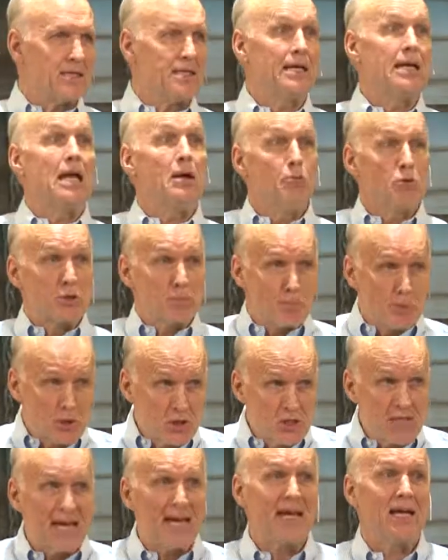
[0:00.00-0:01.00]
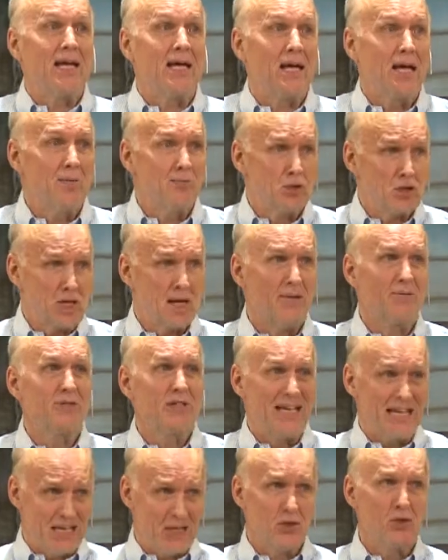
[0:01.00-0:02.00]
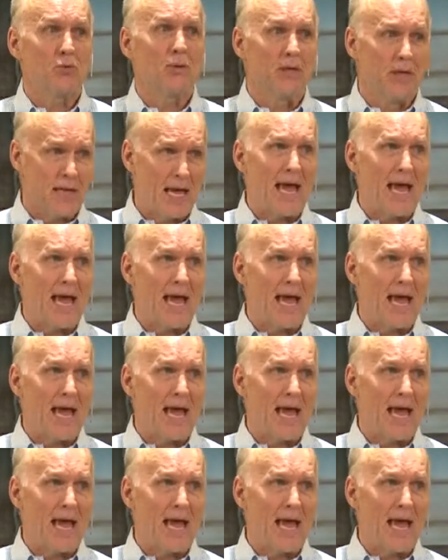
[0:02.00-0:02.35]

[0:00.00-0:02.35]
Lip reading: that he was presenting himself to Israel